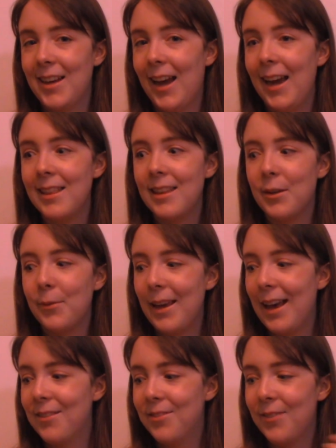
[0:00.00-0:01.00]
I think we
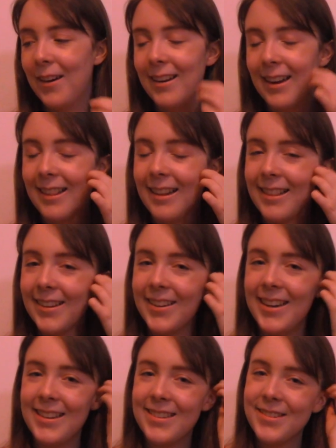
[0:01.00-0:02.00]
have fun. I think they're
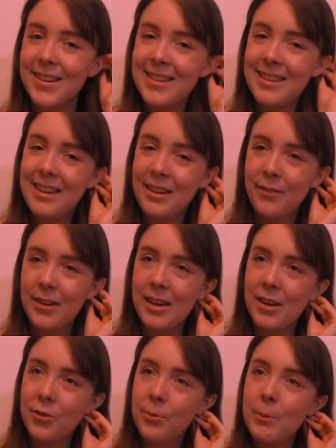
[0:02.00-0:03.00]
interesting
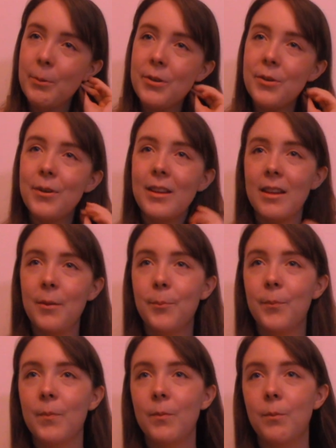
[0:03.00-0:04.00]
videos. We were doing
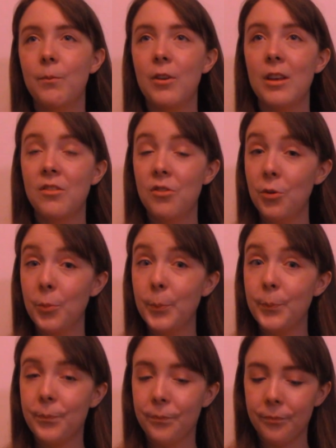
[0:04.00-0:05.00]
them via Zoom
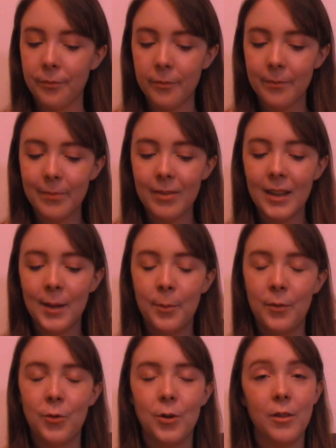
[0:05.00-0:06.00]

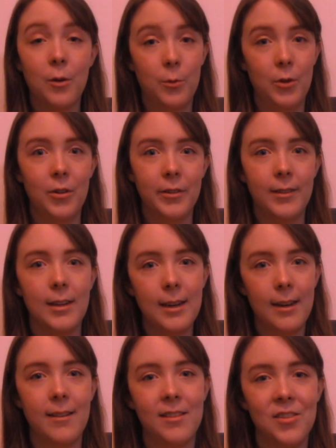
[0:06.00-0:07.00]
before the world
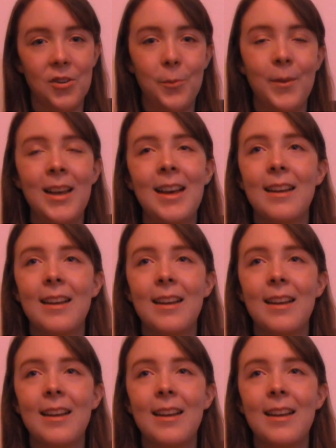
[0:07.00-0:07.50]
needed Zoom.